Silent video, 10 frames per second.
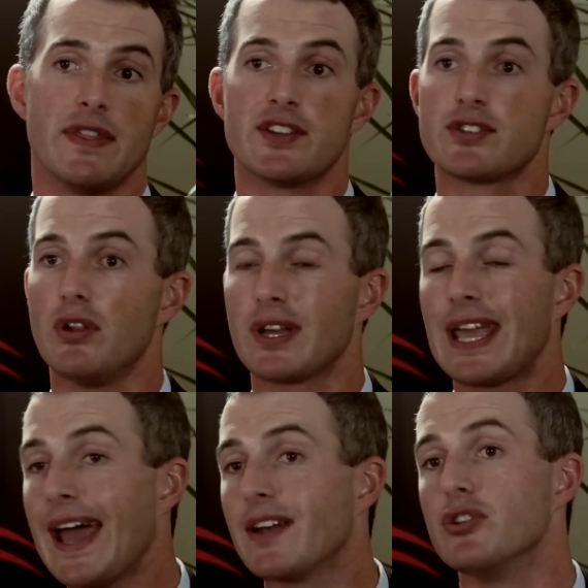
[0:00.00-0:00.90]
that solar
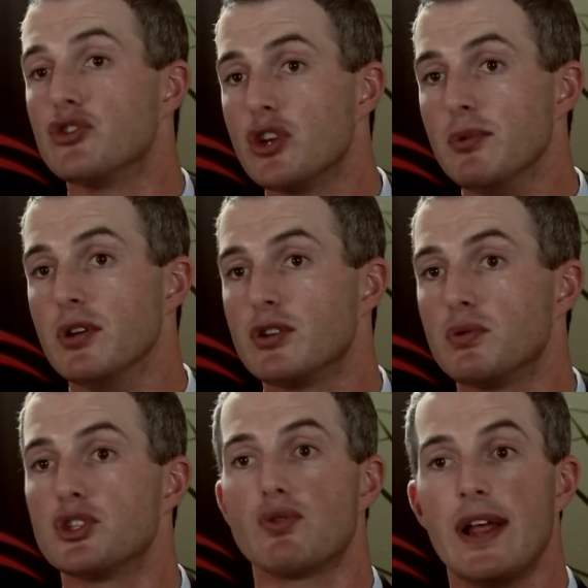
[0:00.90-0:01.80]
can contribute
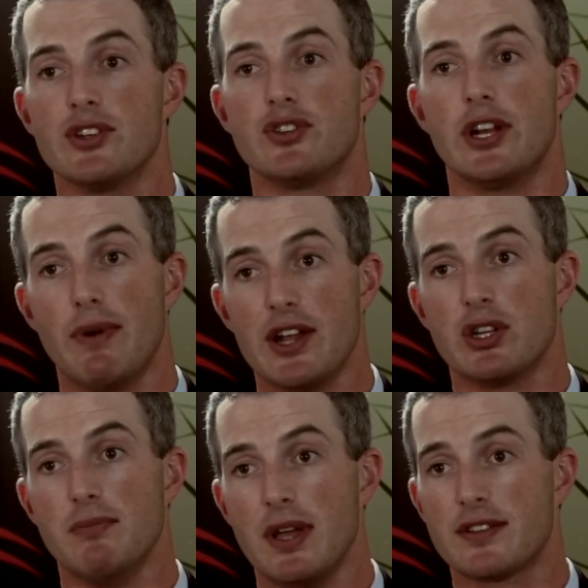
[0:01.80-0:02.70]
to Australia's
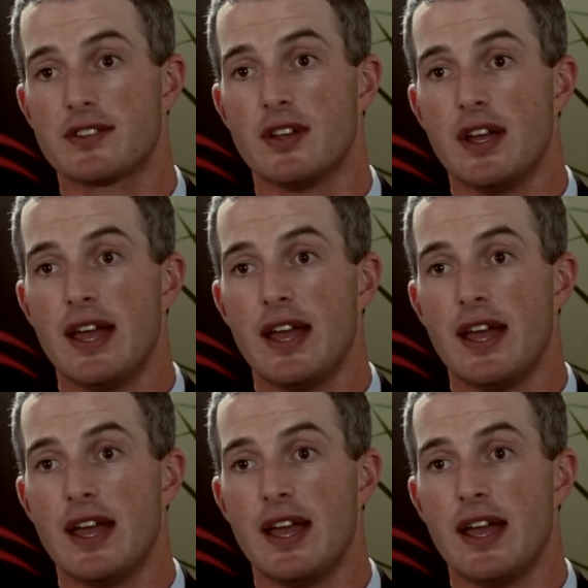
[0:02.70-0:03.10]
generation mix,